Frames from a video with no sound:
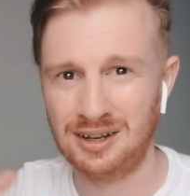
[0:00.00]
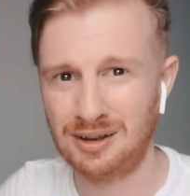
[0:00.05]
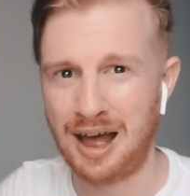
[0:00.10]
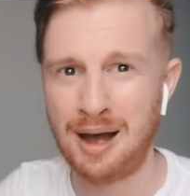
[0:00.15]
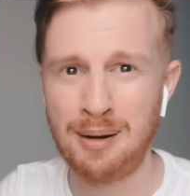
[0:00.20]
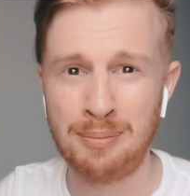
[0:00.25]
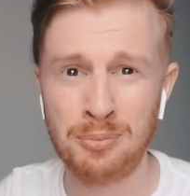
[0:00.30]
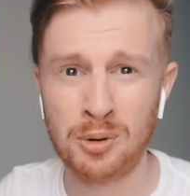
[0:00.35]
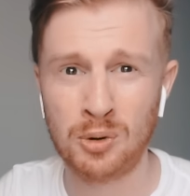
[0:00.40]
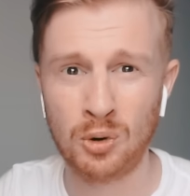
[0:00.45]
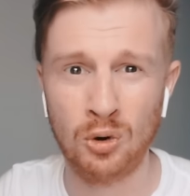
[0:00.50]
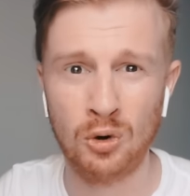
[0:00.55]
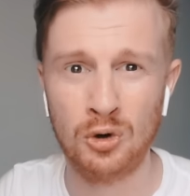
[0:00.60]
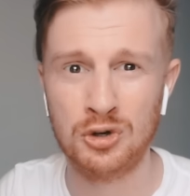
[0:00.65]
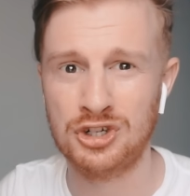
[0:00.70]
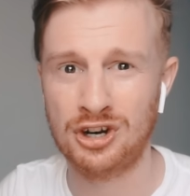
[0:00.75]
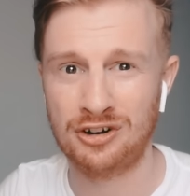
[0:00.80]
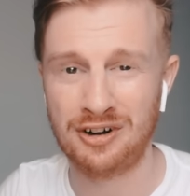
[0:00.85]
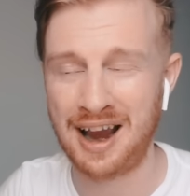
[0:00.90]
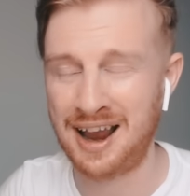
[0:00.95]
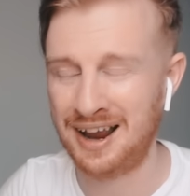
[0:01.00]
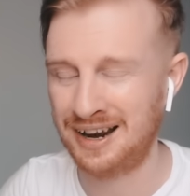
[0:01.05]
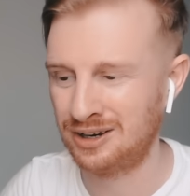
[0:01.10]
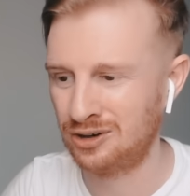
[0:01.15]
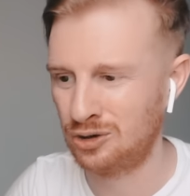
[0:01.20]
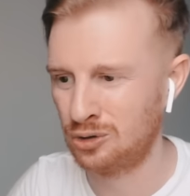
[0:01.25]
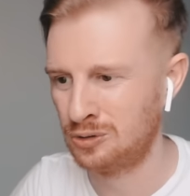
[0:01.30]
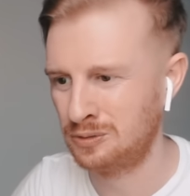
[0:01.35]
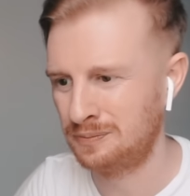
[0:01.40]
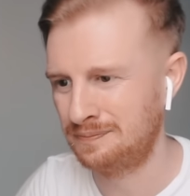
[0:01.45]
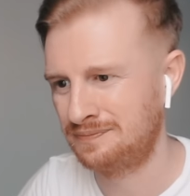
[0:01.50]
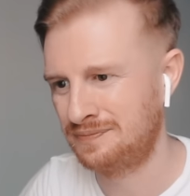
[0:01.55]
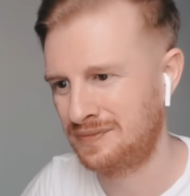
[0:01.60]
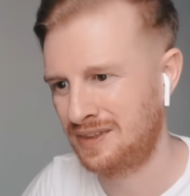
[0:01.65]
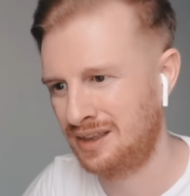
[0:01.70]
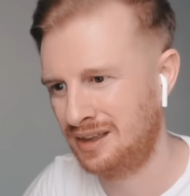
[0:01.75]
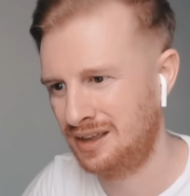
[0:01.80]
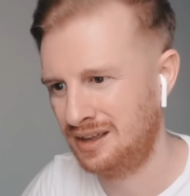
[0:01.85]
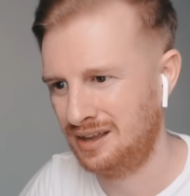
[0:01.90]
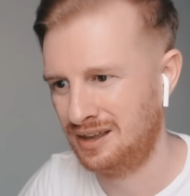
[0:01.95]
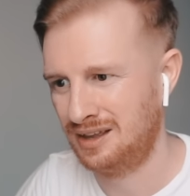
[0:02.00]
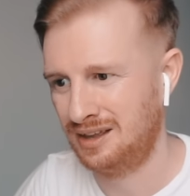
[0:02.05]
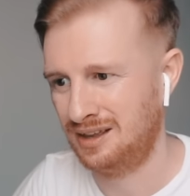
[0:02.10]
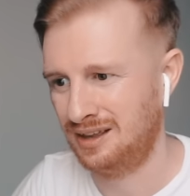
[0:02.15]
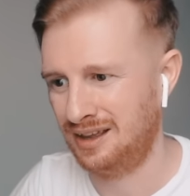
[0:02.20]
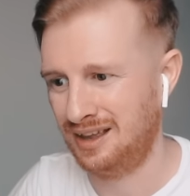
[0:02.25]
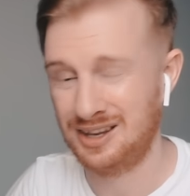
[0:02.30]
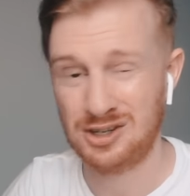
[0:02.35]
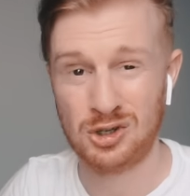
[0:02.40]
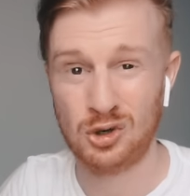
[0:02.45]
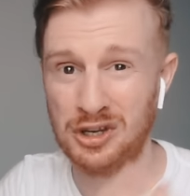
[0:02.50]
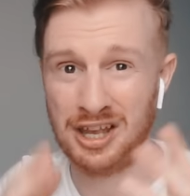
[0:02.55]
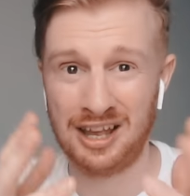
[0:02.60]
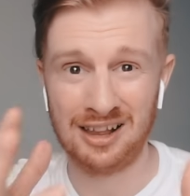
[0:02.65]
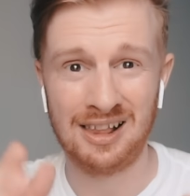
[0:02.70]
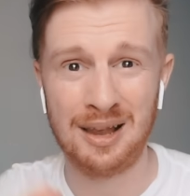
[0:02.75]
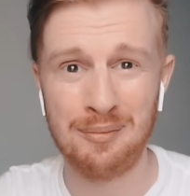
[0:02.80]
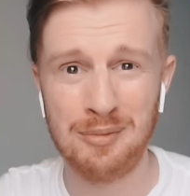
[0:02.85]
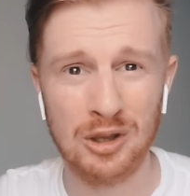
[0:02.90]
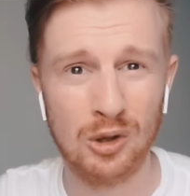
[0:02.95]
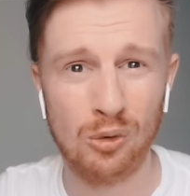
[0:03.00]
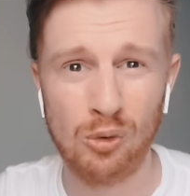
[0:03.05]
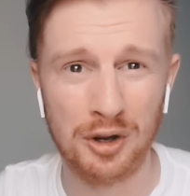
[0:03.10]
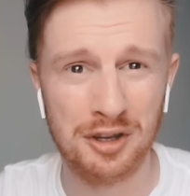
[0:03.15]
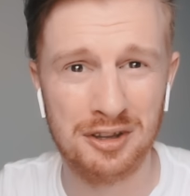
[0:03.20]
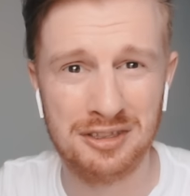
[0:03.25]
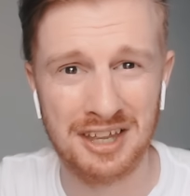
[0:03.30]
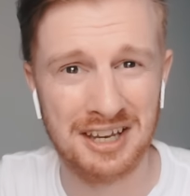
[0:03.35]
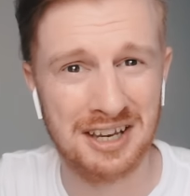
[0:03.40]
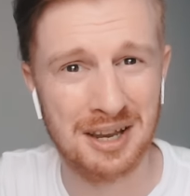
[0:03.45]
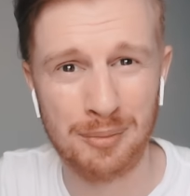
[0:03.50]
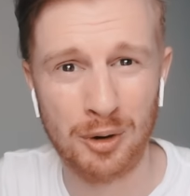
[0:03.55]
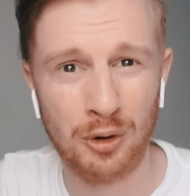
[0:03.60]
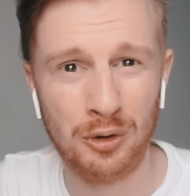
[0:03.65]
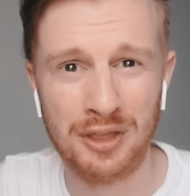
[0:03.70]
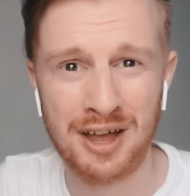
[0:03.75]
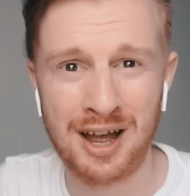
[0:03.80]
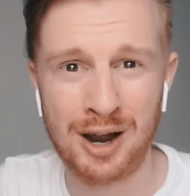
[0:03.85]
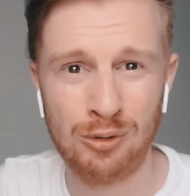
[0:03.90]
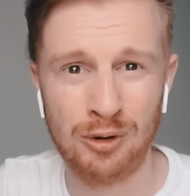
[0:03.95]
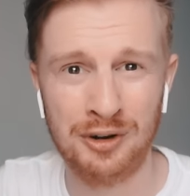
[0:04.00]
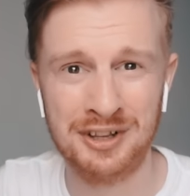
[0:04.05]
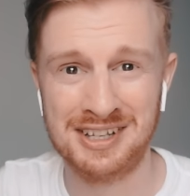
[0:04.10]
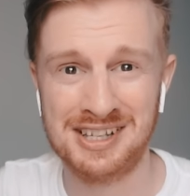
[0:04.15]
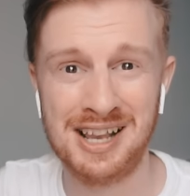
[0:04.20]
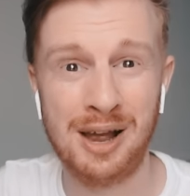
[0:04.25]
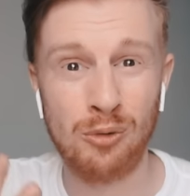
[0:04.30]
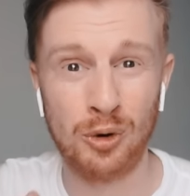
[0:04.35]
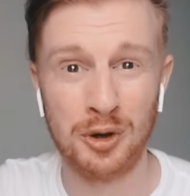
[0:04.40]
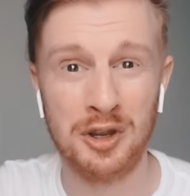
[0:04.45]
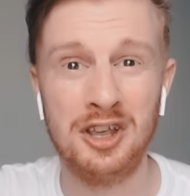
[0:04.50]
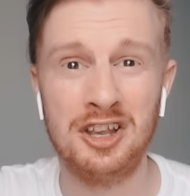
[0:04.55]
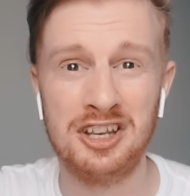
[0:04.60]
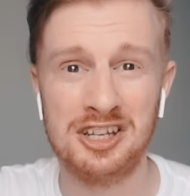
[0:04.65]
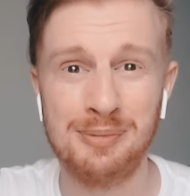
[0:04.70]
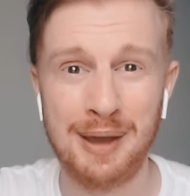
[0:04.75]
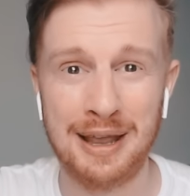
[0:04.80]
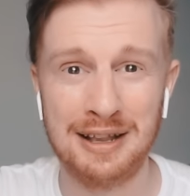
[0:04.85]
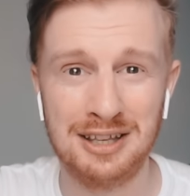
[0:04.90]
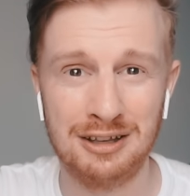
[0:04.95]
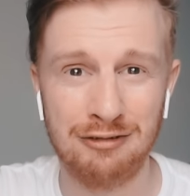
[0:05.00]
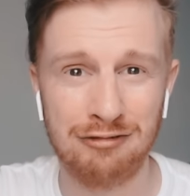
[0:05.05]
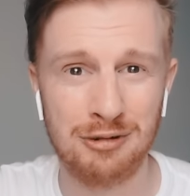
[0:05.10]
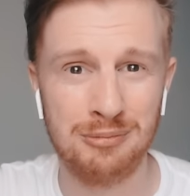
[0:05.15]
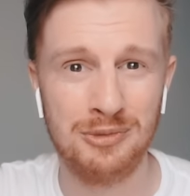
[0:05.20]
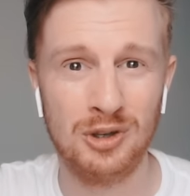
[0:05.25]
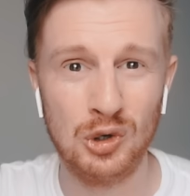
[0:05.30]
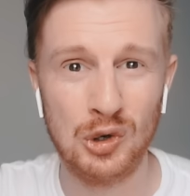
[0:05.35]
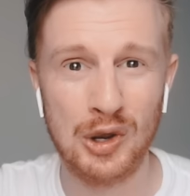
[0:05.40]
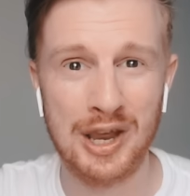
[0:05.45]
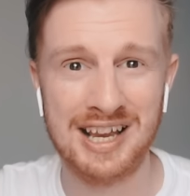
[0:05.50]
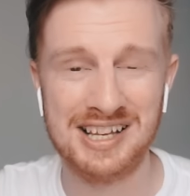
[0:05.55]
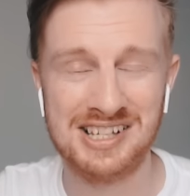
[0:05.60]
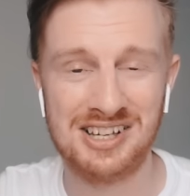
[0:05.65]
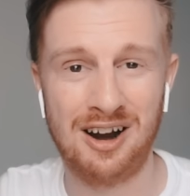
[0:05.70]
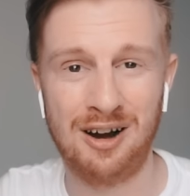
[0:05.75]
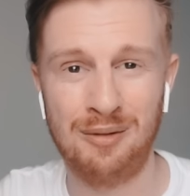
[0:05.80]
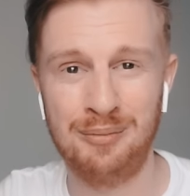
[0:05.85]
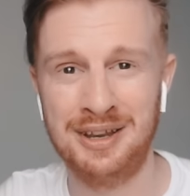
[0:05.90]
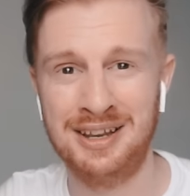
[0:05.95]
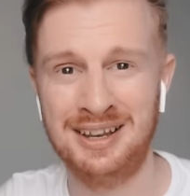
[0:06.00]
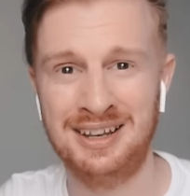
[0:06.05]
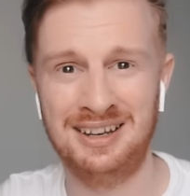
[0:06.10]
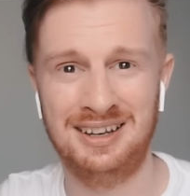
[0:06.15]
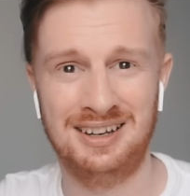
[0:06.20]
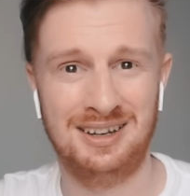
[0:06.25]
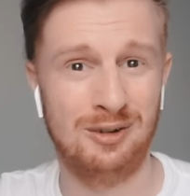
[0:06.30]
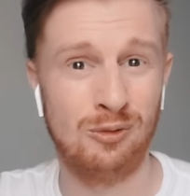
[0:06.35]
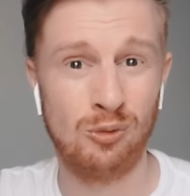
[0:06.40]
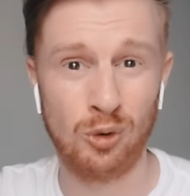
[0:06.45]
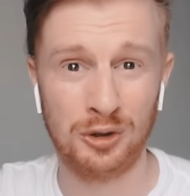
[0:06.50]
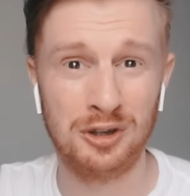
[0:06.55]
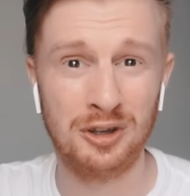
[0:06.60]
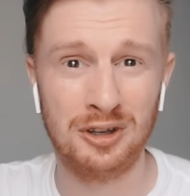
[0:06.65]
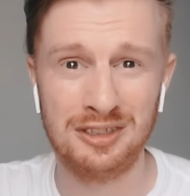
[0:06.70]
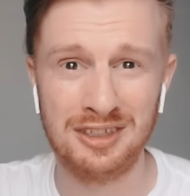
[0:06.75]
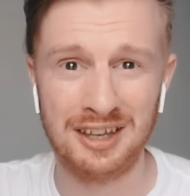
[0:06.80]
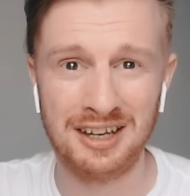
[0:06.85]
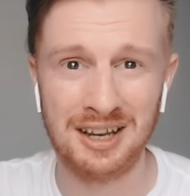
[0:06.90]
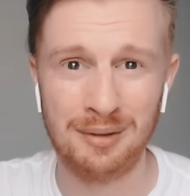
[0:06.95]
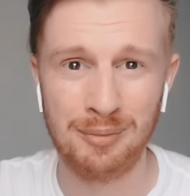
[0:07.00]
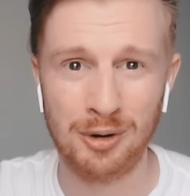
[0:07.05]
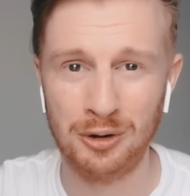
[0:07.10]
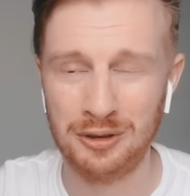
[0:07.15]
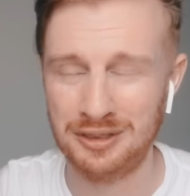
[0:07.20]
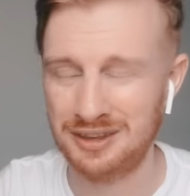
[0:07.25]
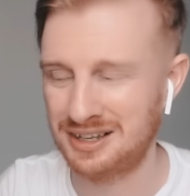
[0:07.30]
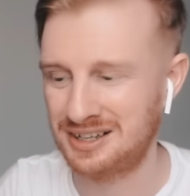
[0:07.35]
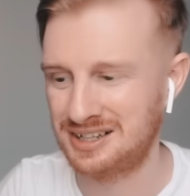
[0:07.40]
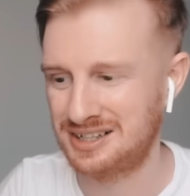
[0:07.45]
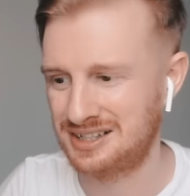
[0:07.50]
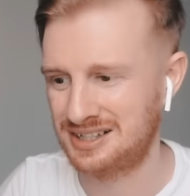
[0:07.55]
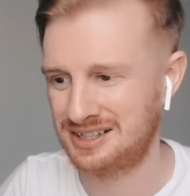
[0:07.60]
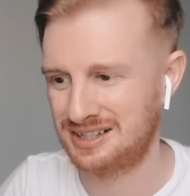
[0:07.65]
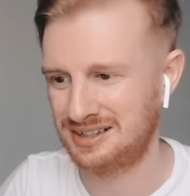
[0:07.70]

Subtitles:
approach or angle. So yeah, let me know what you think about that one. Is that what you expected from the US Army? What do you think about this?